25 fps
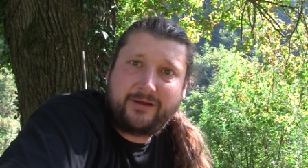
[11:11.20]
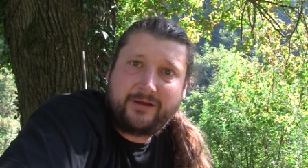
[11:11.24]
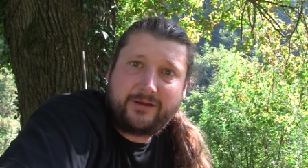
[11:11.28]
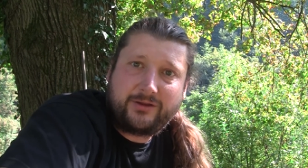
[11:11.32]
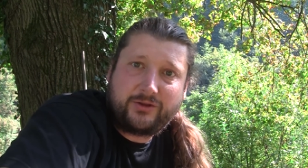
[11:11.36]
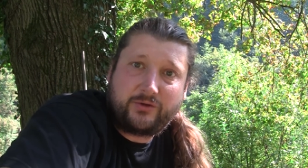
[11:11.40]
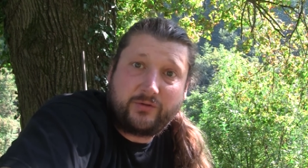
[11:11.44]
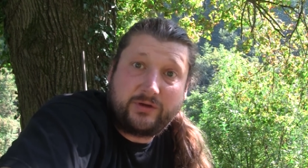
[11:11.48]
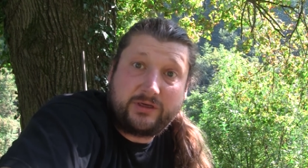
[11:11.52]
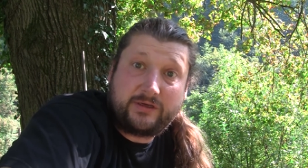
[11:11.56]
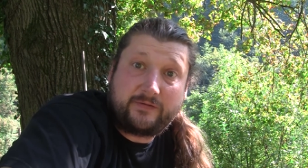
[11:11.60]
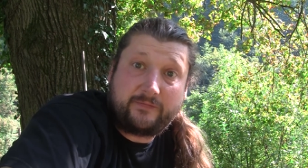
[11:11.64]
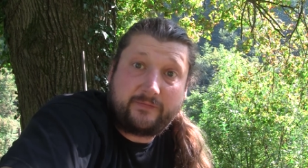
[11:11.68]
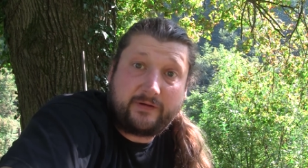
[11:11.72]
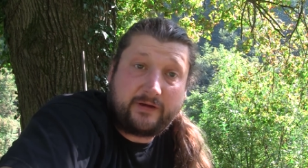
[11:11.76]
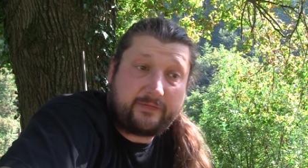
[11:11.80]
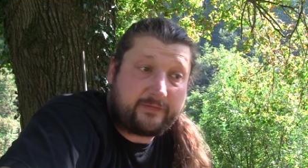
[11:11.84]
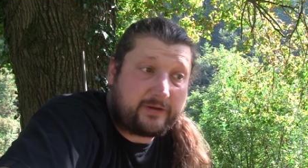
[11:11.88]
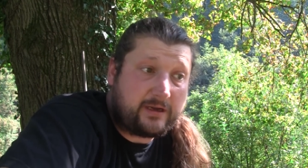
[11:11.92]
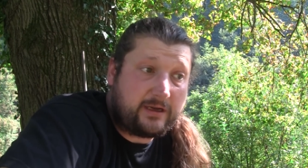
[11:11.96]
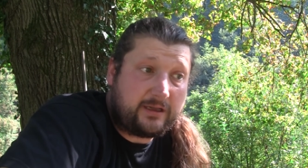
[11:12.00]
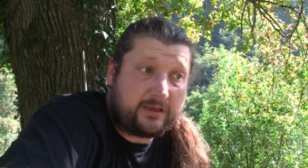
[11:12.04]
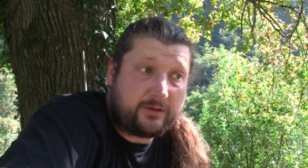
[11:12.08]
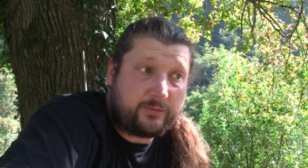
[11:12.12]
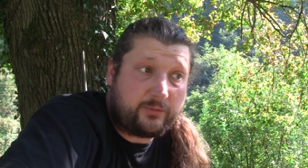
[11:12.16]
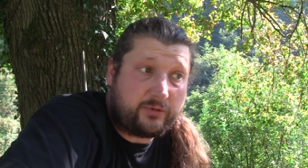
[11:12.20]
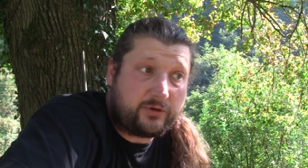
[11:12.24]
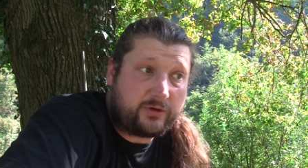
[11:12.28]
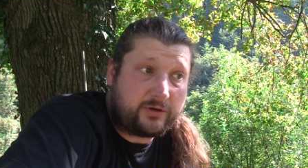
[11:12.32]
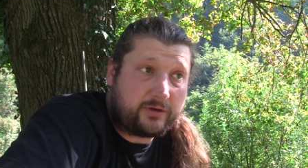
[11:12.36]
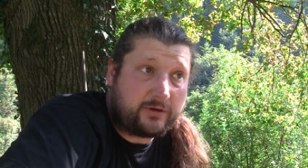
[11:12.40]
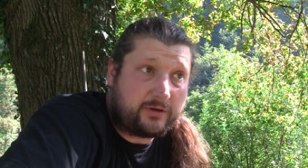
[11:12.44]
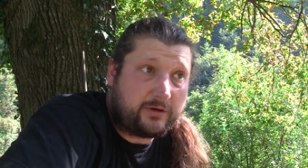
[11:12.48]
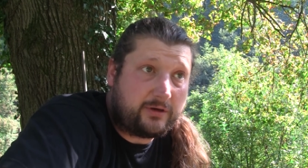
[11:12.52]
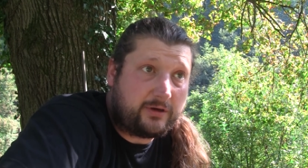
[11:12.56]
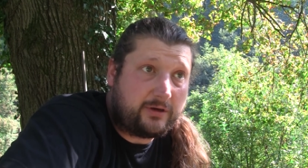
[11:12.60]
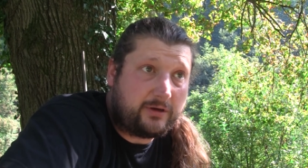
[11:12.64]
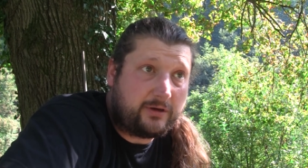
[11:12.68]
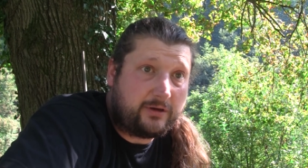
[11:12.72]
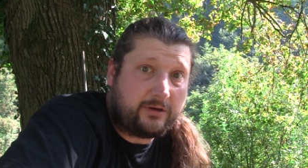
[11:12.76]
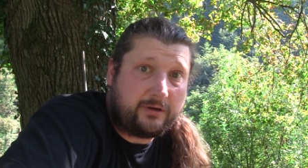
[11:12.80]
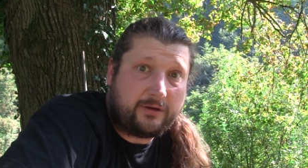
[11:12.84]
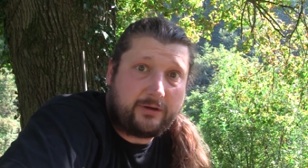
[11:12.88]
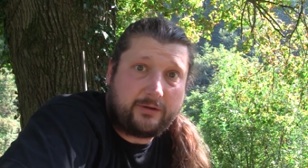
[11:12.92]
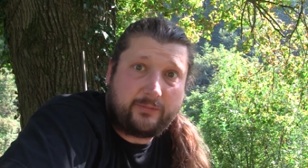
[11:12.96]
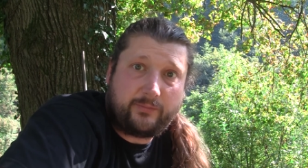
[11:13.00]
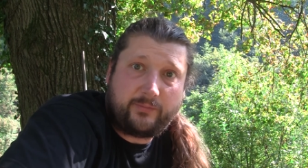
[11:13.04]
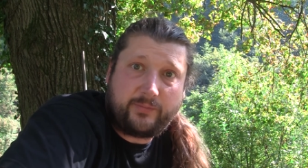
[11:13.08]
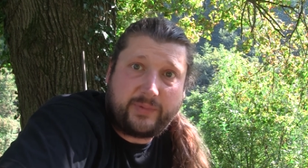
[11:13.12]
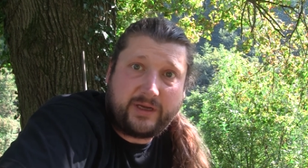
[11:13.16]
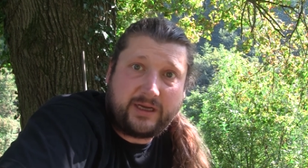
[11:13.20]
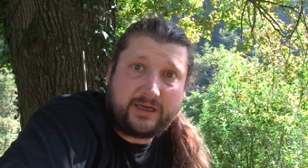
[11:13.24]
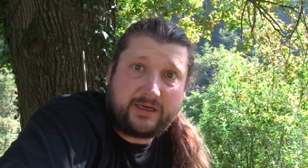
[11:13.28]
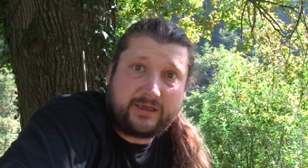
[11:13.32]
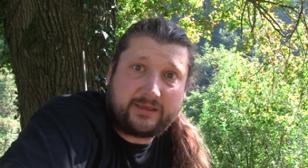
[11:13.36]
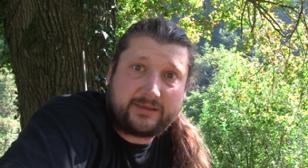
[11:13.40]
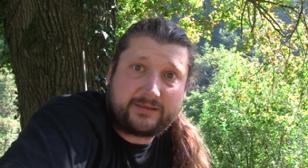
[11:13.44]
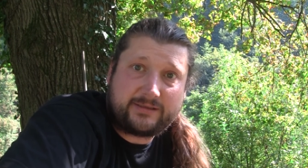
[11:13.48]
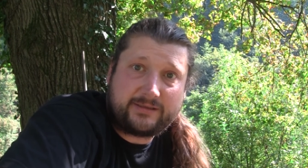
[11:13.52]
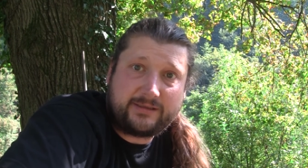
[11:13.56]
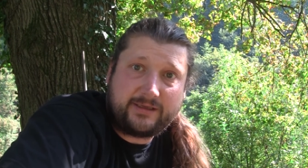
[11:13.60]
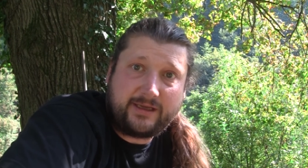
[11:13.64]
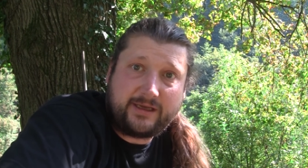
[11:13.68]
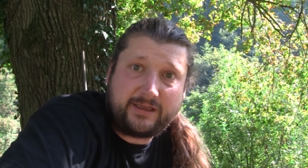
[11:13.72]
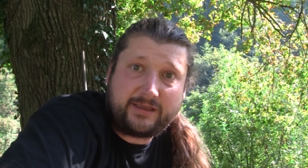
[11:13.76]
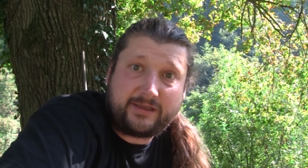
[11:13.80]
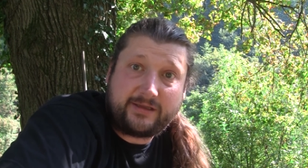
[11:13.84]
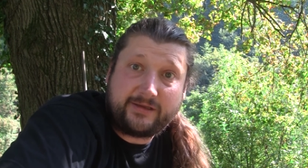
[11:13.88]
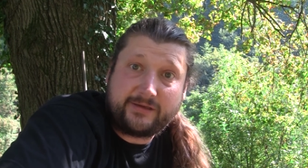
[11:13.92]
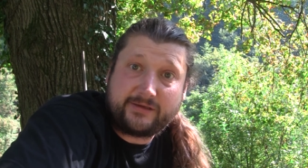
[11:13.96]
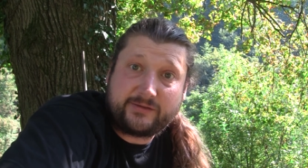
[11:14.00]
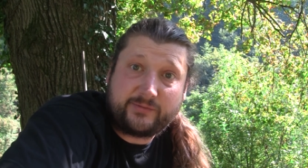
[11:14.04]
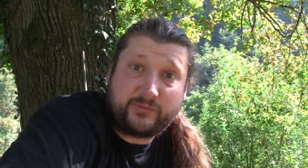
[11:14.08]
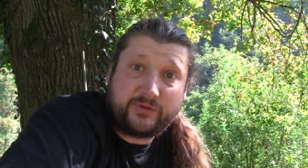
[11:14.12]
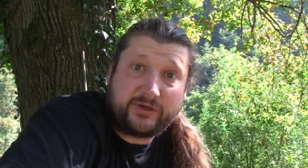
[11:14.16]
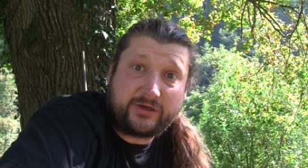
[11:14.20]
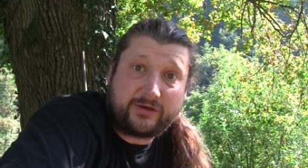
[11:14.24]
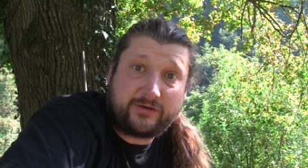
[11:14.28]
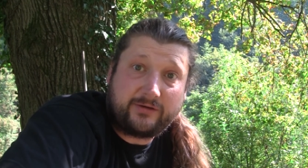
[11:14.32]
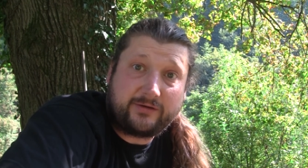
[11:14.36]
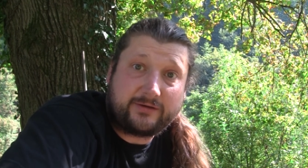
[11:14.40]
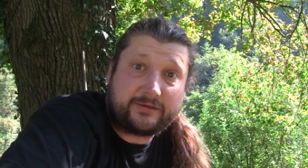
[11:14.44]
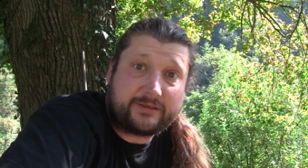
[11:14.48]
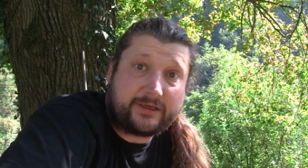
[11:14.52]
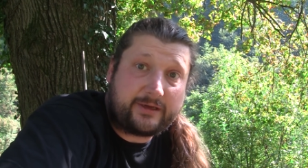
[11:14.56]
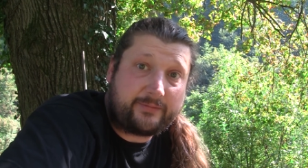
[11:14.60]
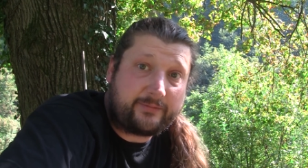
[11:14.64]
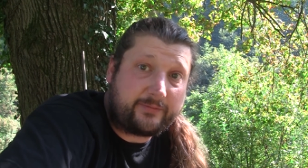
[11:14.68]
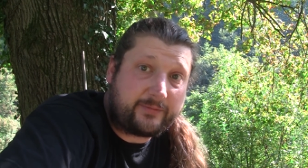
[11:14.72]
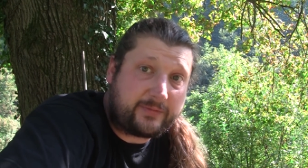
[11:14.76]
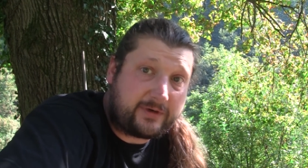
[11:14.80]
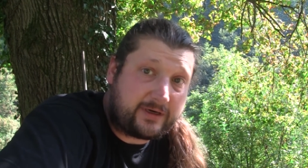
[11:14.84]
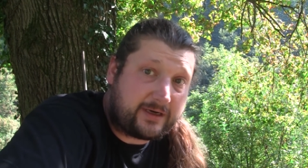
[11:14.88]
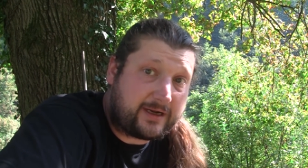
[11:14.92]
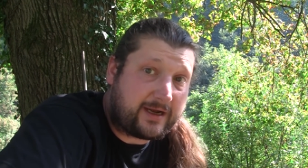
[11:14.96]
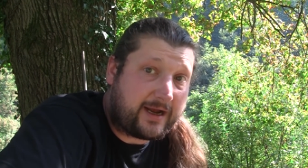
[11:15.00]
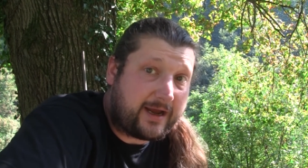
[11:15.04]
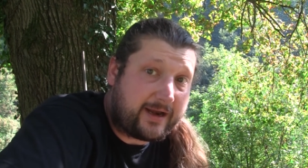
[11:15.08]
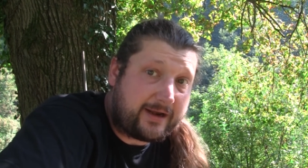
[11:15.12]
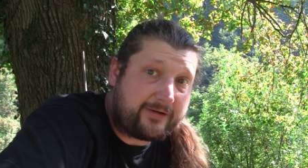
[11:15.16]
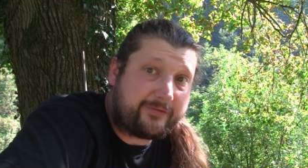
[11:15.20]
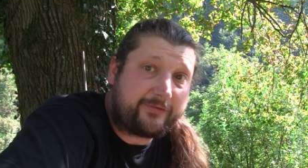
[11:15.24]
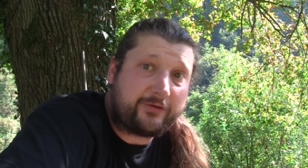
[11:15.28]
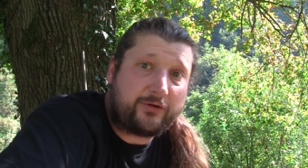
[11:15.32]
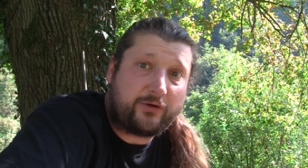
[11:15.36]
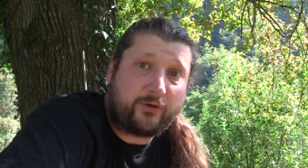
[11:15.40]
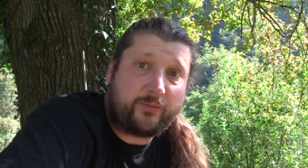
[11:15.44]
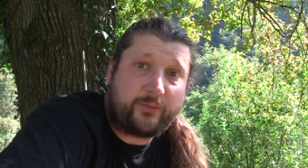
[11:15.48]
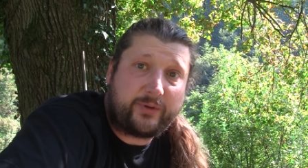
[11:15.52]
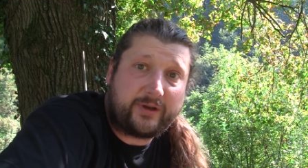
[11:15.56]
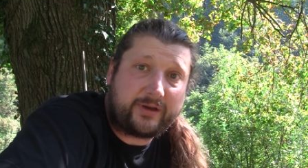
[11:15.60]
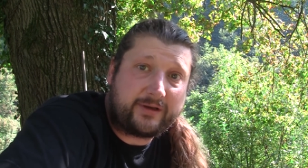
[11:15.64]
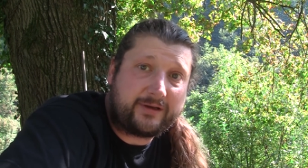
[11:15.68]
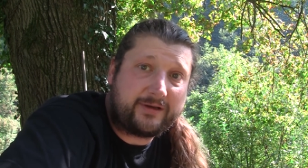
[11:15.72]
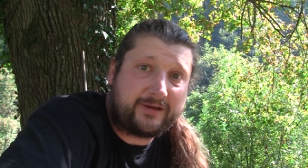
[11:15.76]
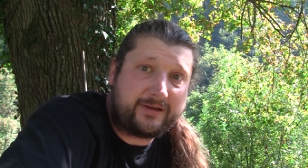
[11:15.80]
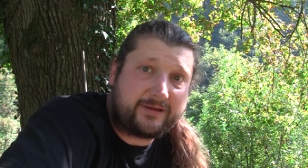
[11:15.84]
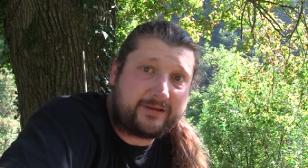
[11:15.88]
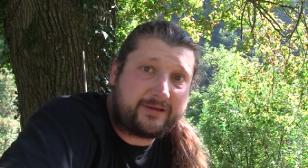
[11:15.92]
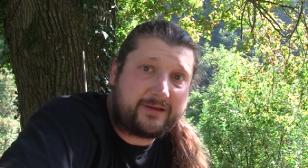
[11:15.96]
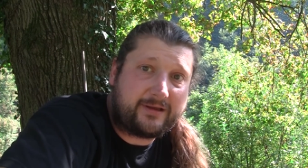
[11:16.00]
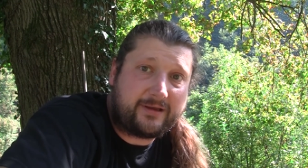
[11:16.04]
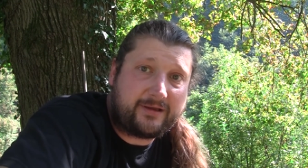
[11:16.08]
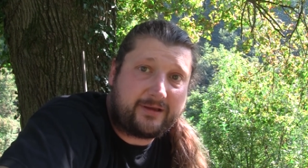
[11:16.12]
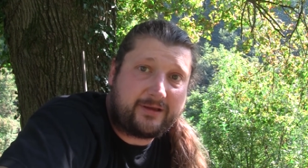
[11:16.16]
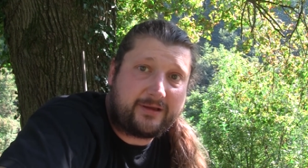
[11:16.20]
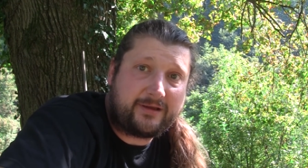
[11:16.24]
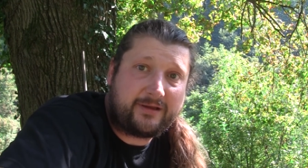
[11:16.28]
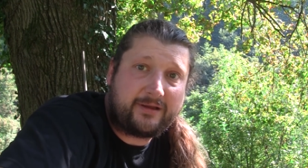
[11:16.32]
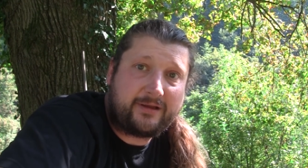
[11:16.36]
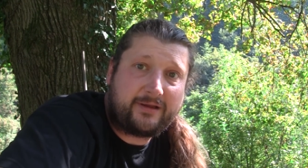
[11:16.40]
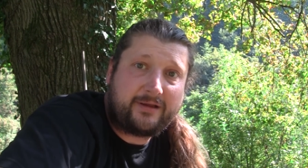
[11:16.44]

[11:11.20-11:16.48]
25 caliber uh, pellets yet is because I'm kind of hoping that uh,